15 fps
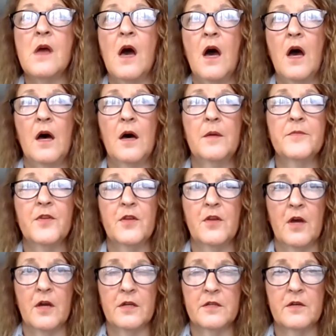the
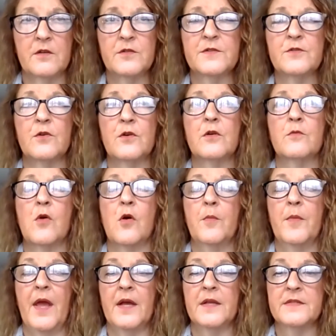young adult historical
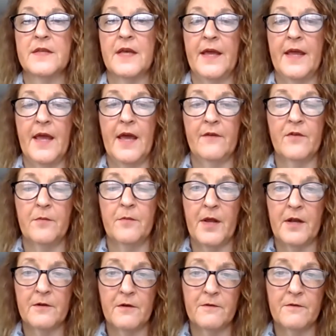romance. I have a
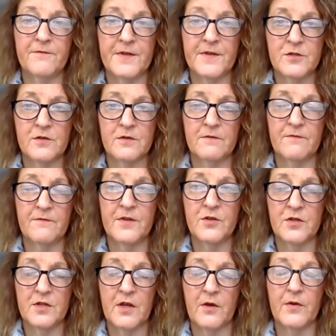medical
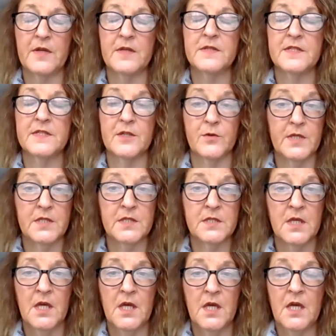visionary
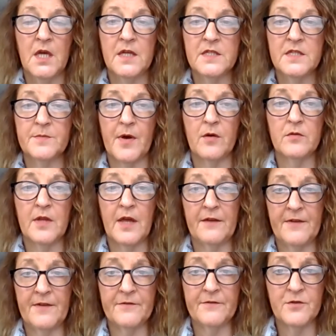series. It's about
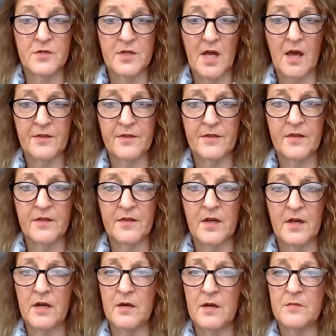life after death,
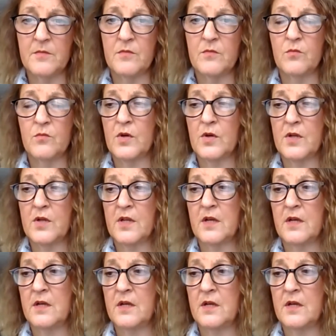what
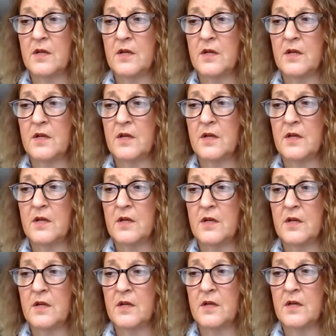a
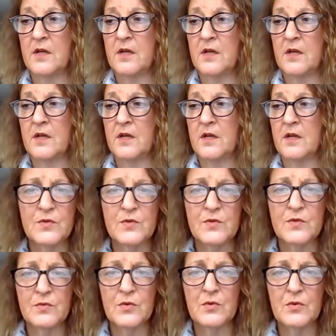person goes through